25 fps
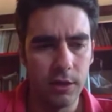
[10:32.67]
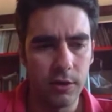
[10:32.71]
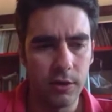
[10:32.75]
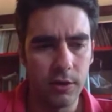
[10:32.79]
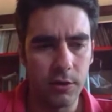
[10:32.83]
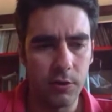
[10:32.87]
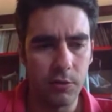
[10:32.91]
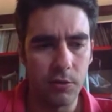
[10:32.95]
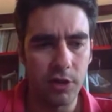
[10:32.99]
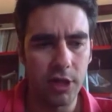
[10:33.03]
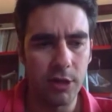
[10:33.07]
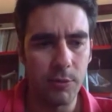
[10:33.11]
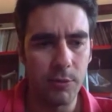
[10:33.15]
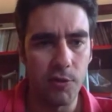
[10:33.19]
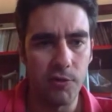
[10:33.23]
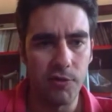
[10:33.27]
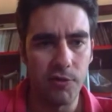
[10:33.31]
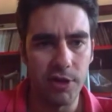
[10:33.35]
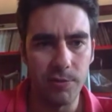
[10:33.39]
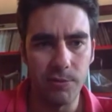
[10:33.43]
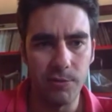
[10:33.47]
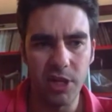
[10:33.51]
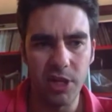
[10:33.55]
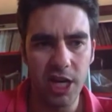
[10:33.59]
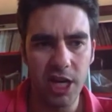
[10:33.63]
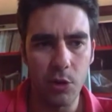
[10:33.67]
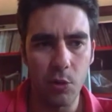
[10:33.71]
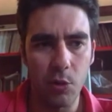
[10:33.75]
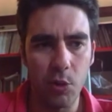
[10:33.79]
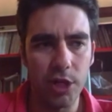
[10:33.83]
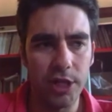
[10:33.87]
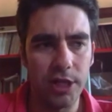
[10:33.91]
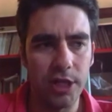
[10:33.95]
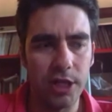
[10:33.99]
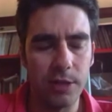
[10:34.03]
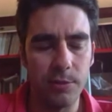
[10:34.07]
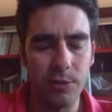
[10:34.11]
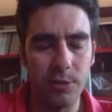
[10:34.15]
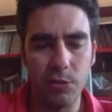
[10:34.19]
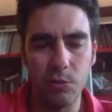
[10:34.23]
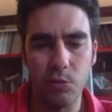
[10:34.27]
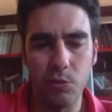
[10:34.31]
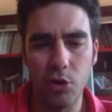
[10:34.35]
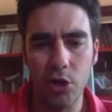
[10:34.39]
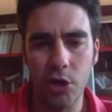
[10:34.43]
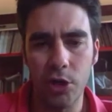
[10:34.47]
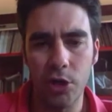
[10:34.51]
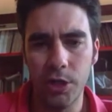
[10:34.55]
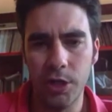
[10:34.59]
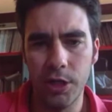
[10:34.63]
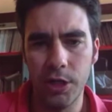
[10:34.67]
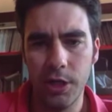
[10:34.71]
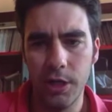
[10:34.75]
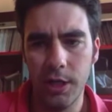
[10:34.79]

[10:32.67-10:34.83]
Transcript: So some of them, they are waiting a bit more.